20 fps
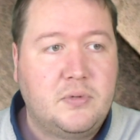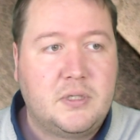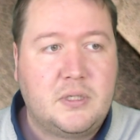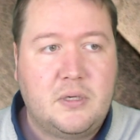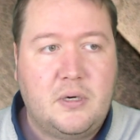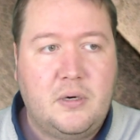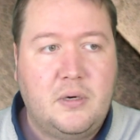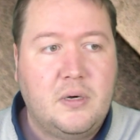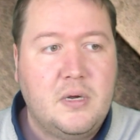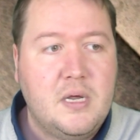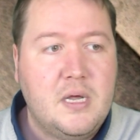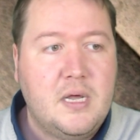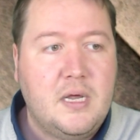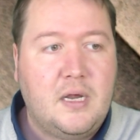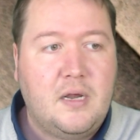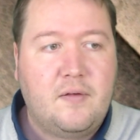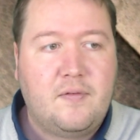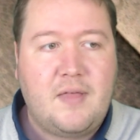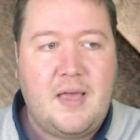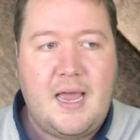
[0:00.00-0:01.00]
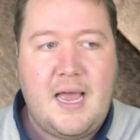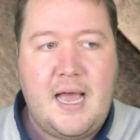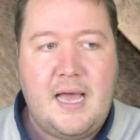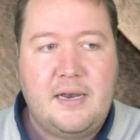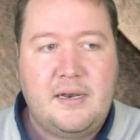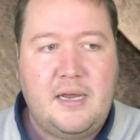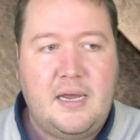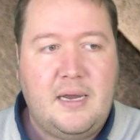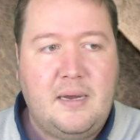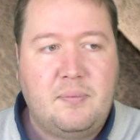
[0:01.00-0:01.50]
So if they
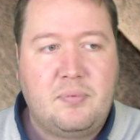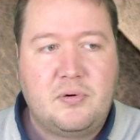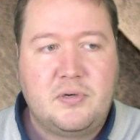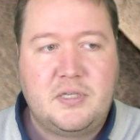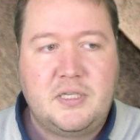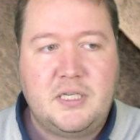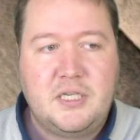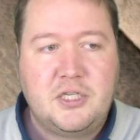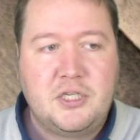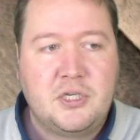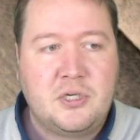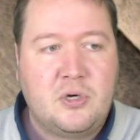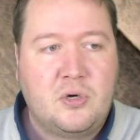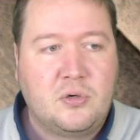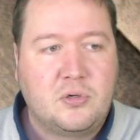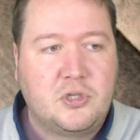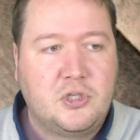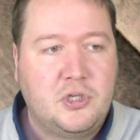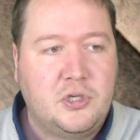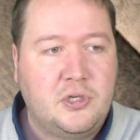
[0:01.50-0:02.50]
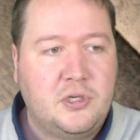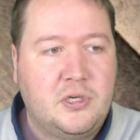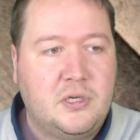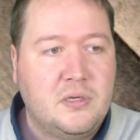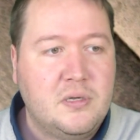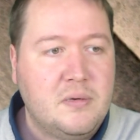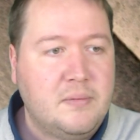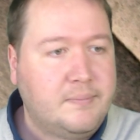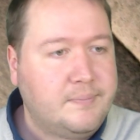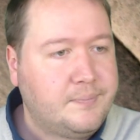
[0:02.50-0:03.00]
had a precision auction,
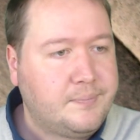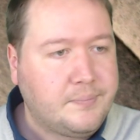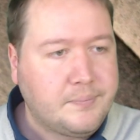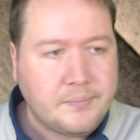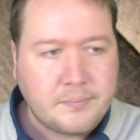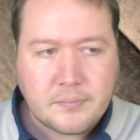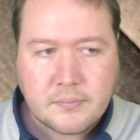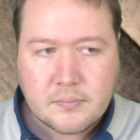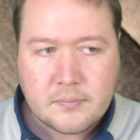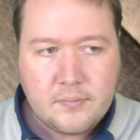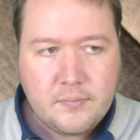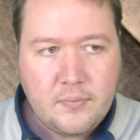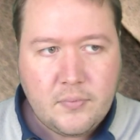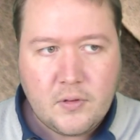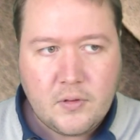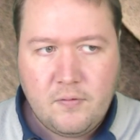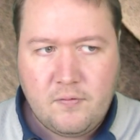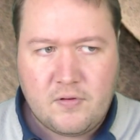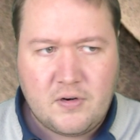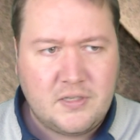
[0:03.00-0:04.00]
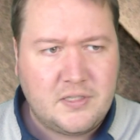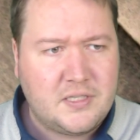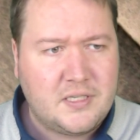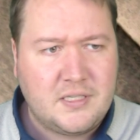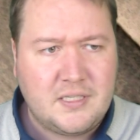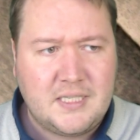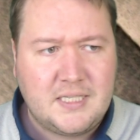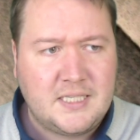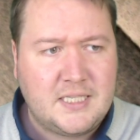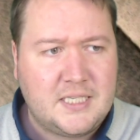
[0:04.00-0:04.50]
for
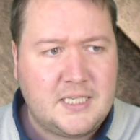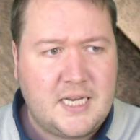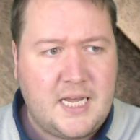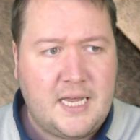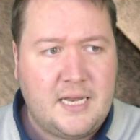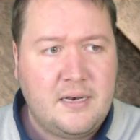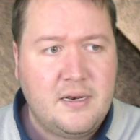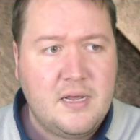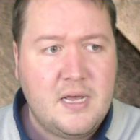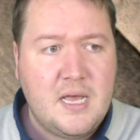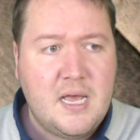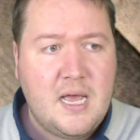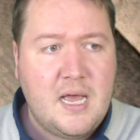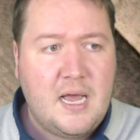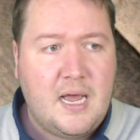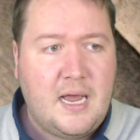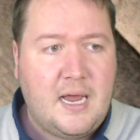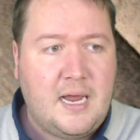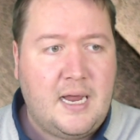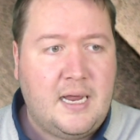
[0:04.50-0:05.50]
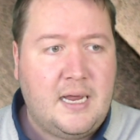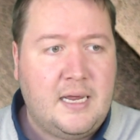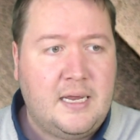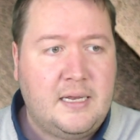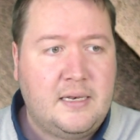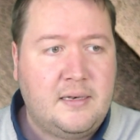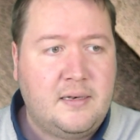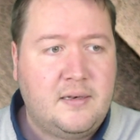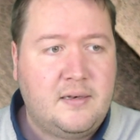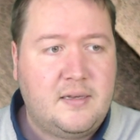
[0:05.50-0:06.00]
instance, instead,
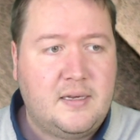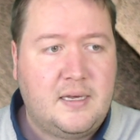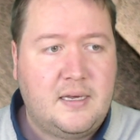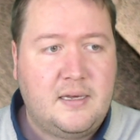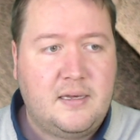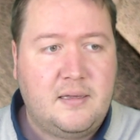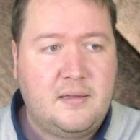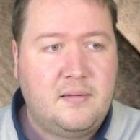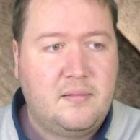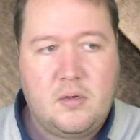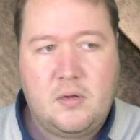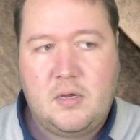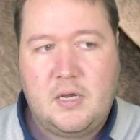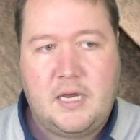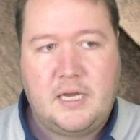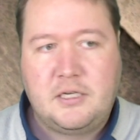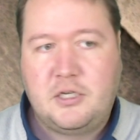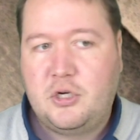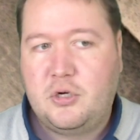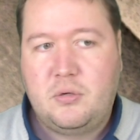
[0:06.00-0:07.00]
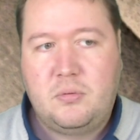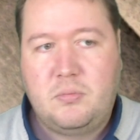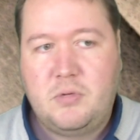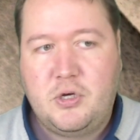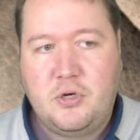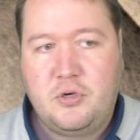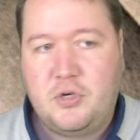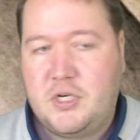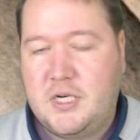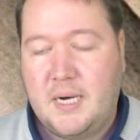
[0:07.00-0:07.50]
and
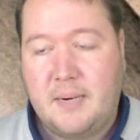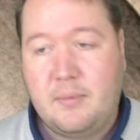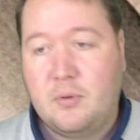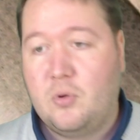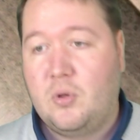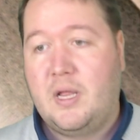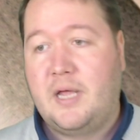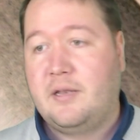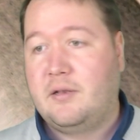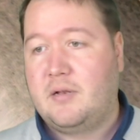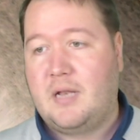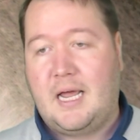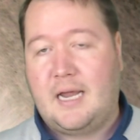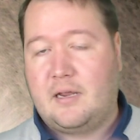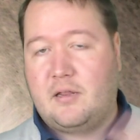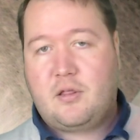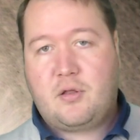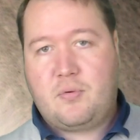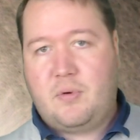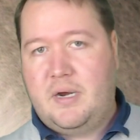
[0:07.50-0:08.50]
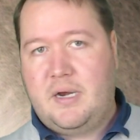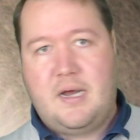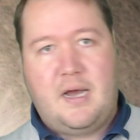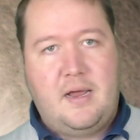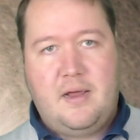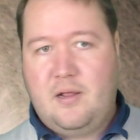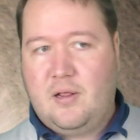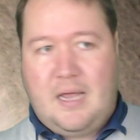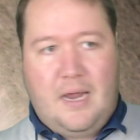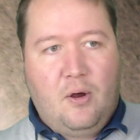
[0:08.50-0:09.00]
you double and like
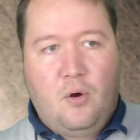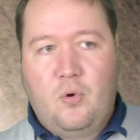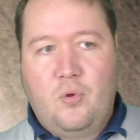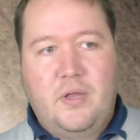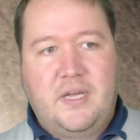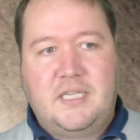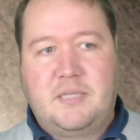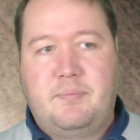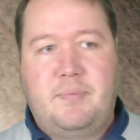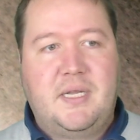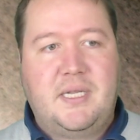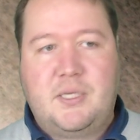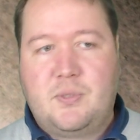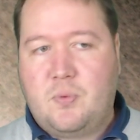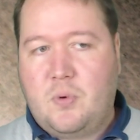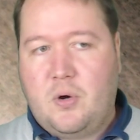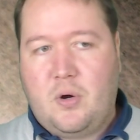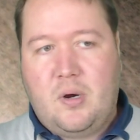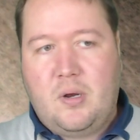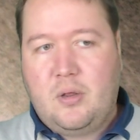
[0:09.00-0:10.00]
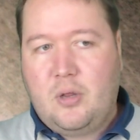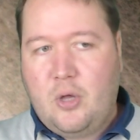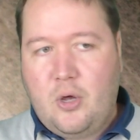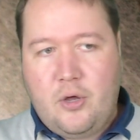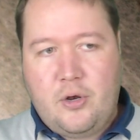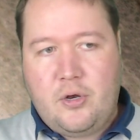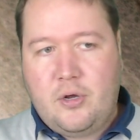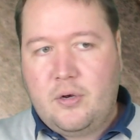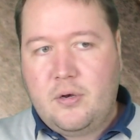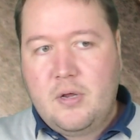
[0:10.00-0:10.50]
like all these bids were
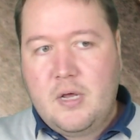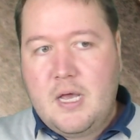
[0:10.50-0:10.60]
alerted,